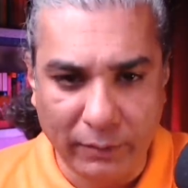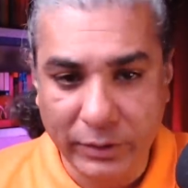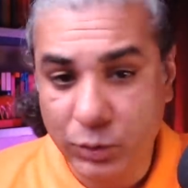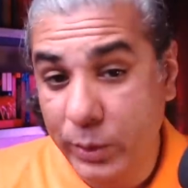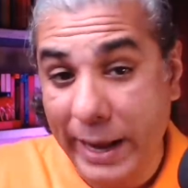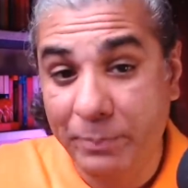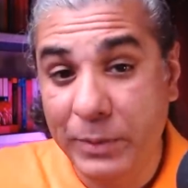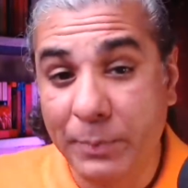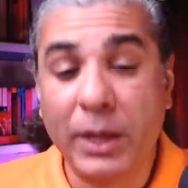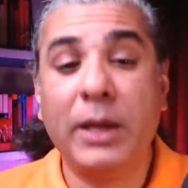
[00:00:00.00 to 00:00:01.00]
which would help
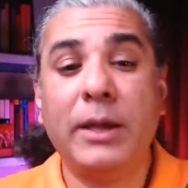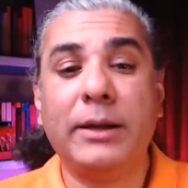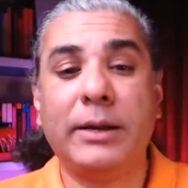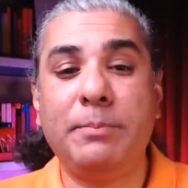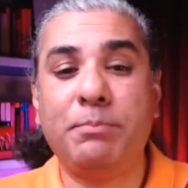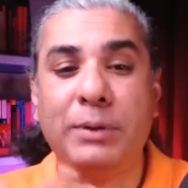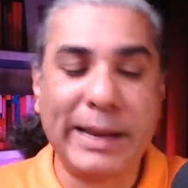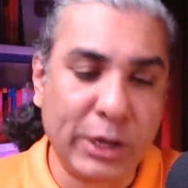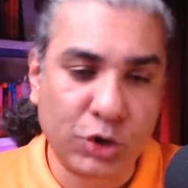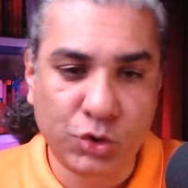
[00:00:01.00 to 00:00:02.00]
them
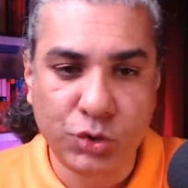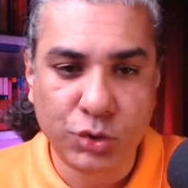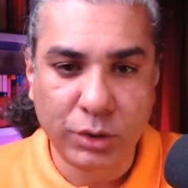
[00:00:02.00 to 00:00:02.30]
replenish